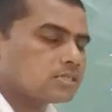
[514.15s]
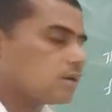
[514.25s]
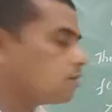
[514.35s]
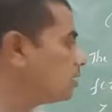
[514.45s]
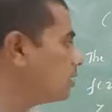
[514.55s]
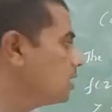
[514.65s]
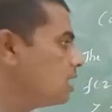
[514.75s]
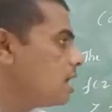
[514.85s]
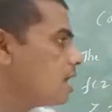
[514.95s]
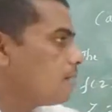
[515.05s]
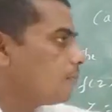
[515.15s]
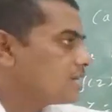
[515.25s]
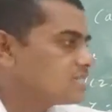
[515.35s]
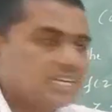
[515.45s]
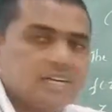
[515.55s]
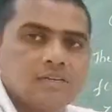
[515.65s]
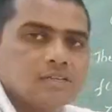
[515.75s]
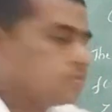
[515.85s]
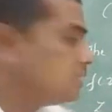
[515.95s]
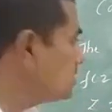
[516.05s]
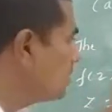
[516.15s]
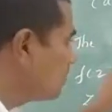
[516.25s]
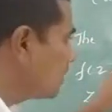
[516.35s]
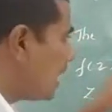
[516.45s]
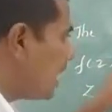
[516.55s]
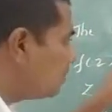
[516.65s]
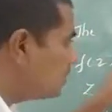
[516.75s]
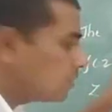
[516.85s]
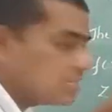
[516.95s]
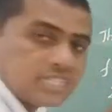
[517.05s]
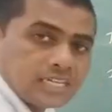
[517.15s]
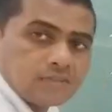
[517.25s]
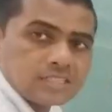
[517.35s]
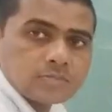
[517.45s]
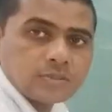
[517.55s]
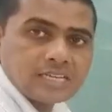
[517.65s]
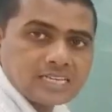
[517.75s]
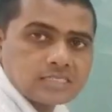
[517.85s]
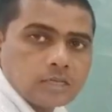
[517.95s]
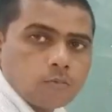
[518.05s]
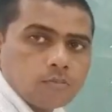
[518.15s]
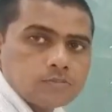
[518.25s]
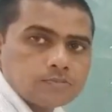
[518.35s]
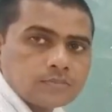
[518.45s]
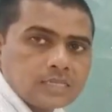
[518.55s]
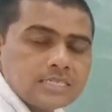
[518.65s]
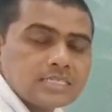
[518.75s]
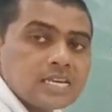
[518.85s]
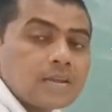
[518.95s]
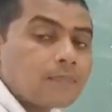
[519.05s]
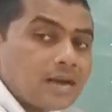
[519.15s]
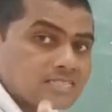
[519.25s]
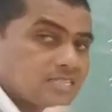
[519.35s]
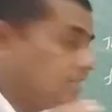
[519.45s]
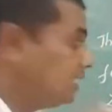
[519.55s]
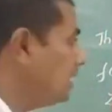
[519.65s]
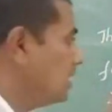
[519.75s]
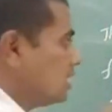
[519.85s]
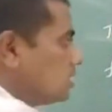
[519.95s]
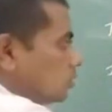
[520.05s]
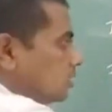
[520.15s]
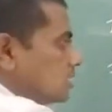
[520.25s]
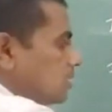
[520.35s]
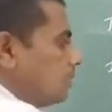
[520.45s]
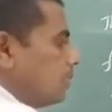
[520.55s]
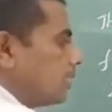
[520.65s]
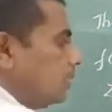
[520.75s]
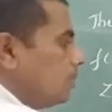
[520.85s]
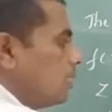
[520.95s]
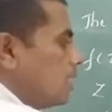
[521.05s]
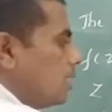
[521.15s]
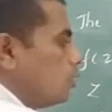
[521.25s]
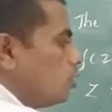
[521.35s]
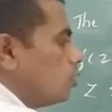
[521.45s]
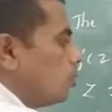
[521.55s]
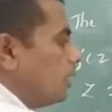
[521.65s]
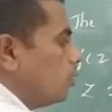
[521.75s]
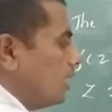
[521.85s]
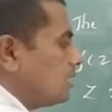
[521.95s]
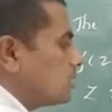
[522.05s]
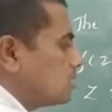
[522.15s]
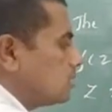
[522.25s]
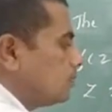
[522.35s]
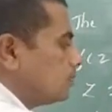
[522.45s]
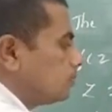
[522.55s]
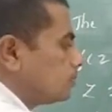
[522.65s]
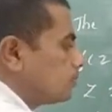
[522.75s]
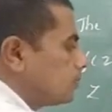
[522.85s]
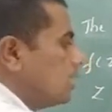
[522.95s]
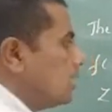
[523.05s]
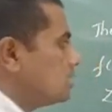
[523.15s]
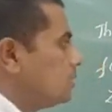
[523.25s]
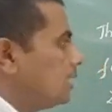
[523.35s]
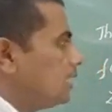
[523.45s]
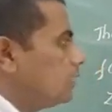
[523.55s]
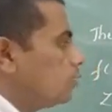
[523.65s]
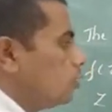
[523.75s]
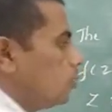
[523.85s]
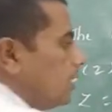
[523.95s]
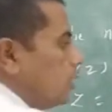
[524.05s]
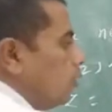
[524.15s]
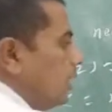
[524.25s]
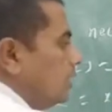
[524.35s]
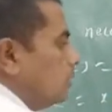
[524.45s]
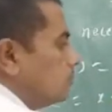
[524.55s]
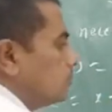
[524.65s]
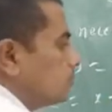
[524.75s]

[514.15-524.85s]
order partial derivatives means I am differentiating with respect to x now. Is it clear? Partially. So this term will become dou u by dou x. Similarly, dou u by dou y.